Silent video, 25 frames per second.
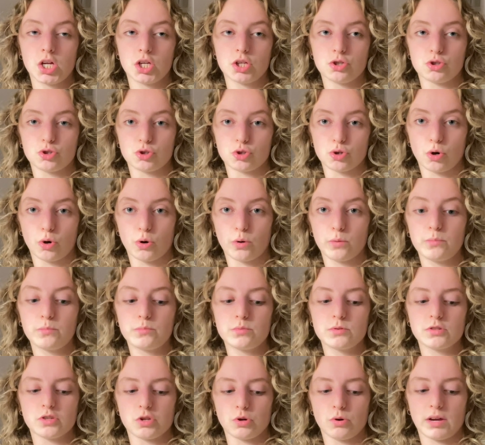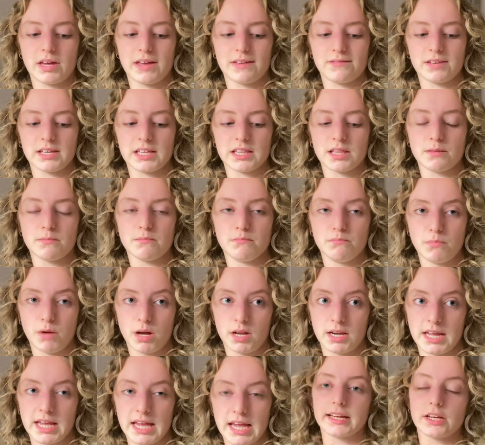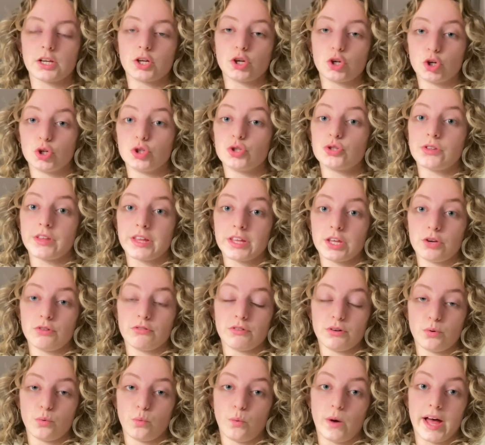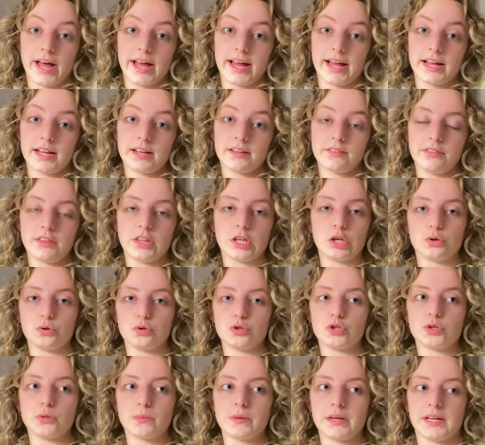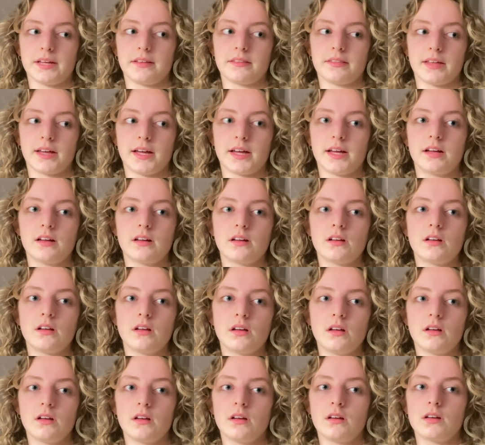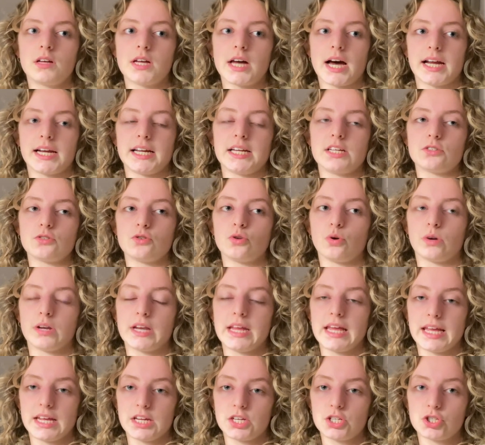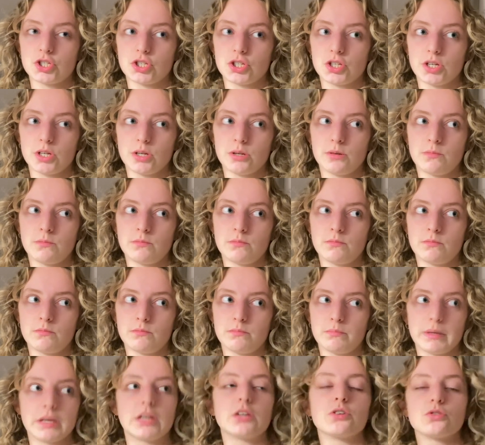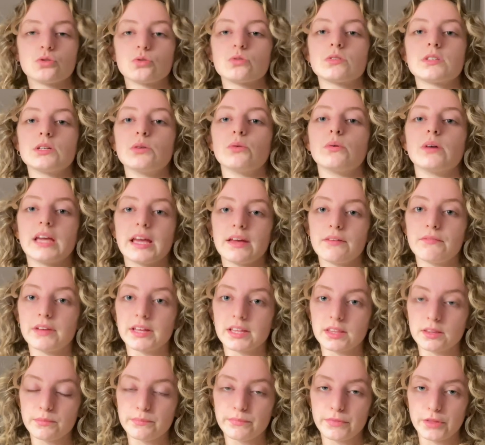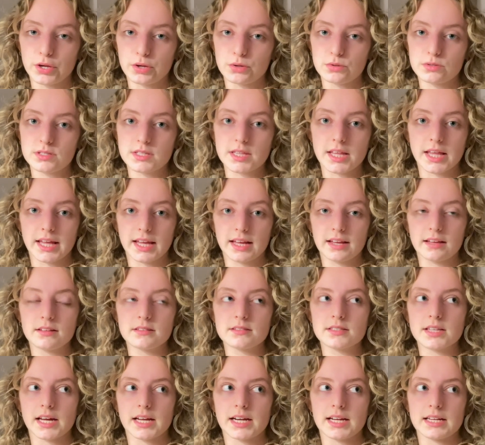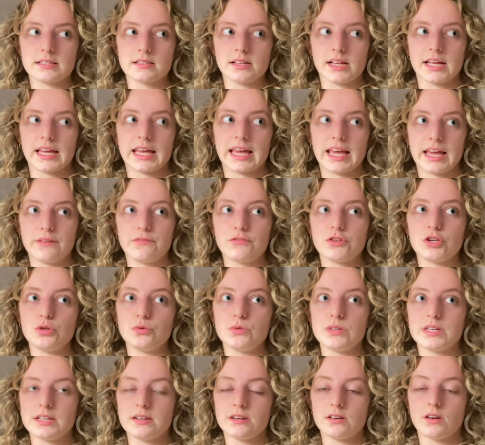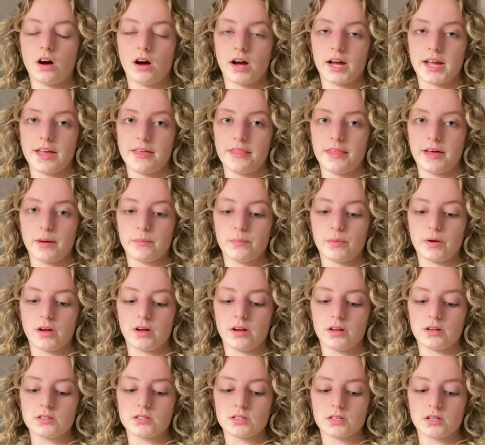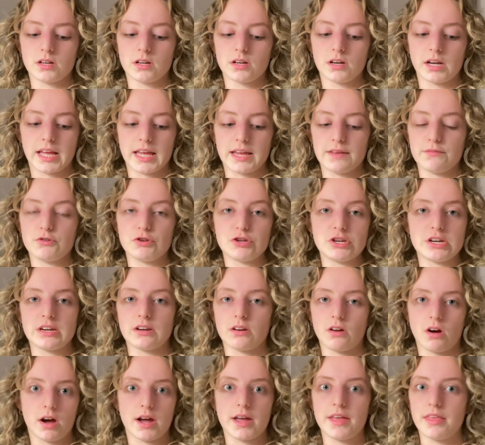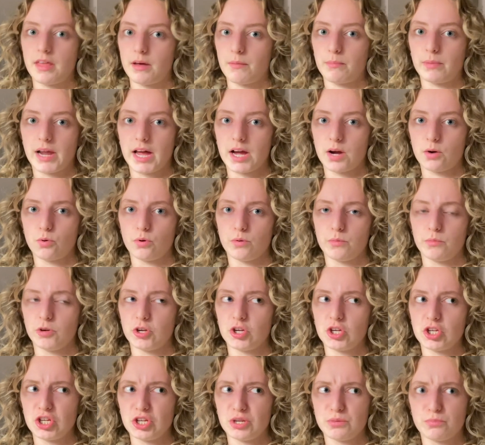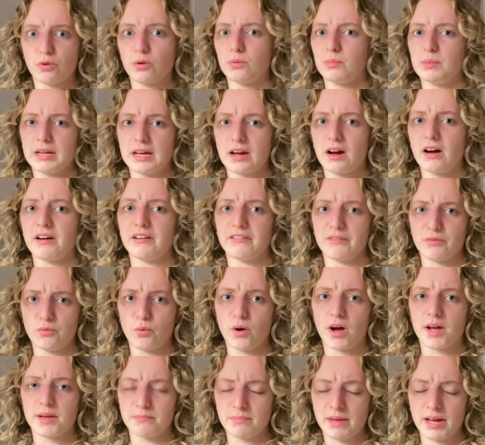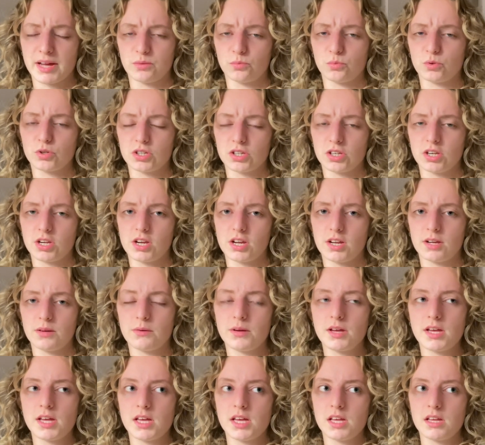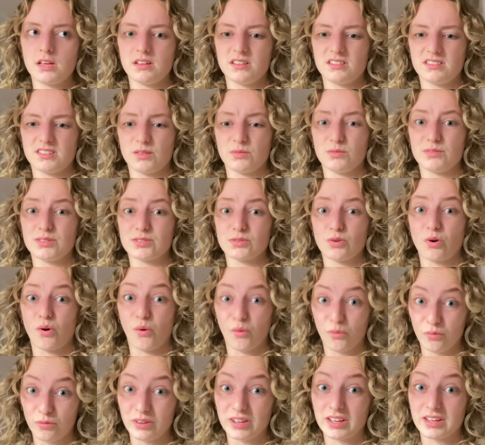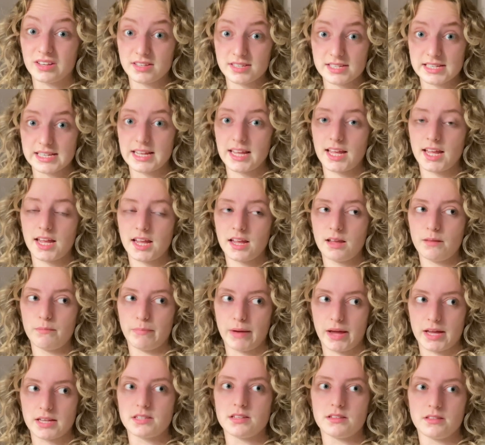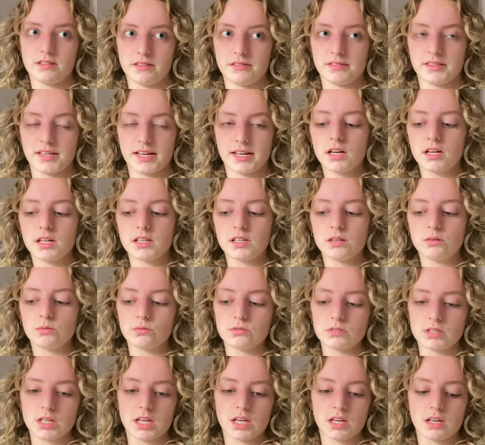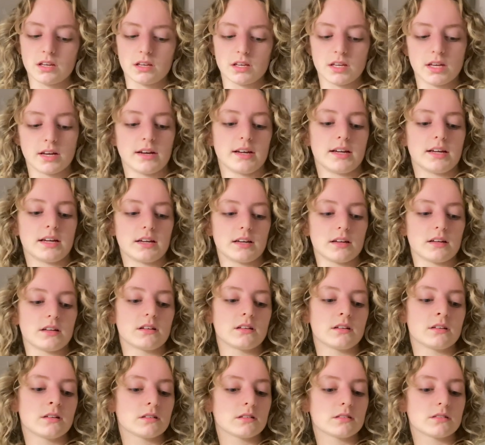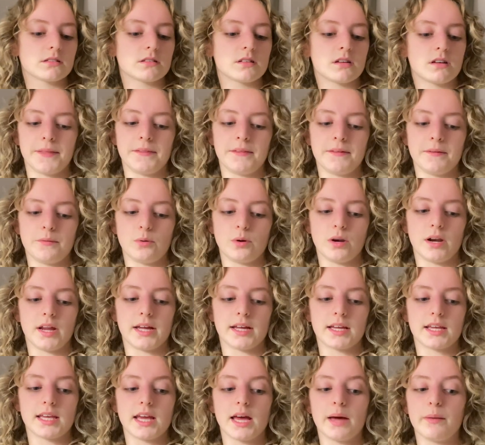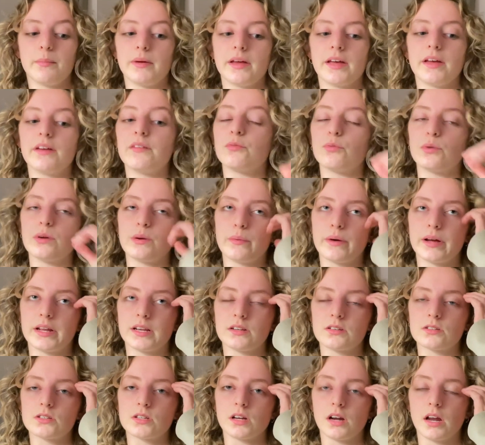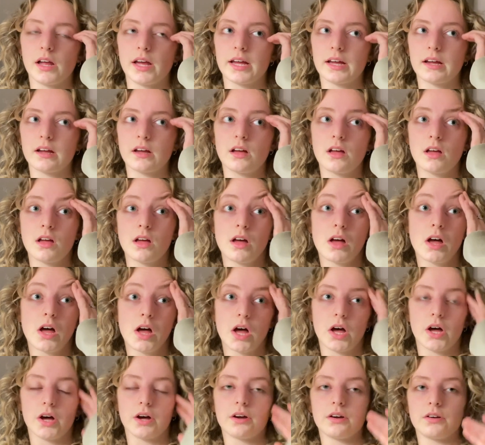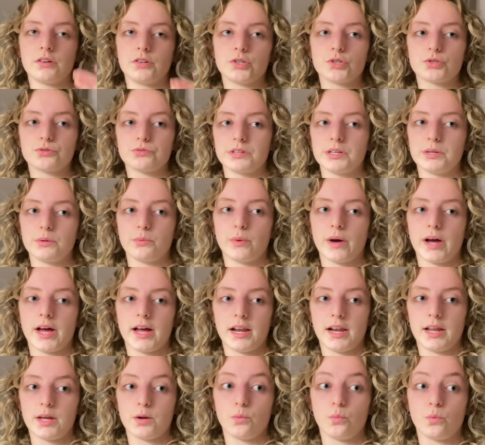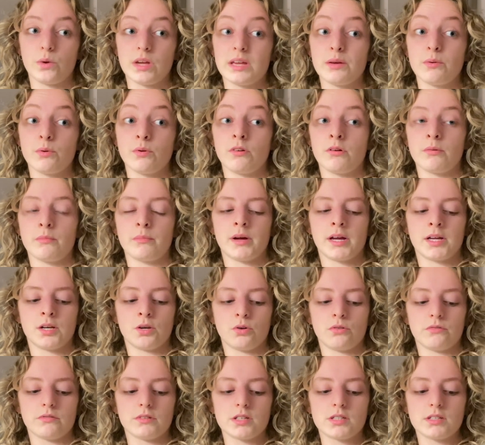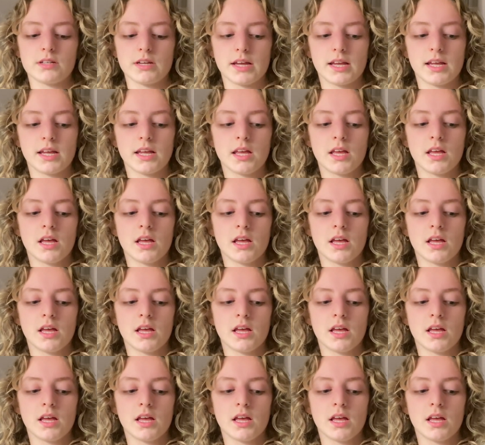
jobs, you're giving them money. Good that you're aware that you're doing that, and it's not an issue because you're still giving them those things. And it's like, if you didn't hire that person, like if you didn't hire that black woman, you'd probably hire a white man, wouldn't you? So it's obviously better than that. And he was like, yeah, I guess. And they were like, yeah, but if we went to like a country where like we were a minority,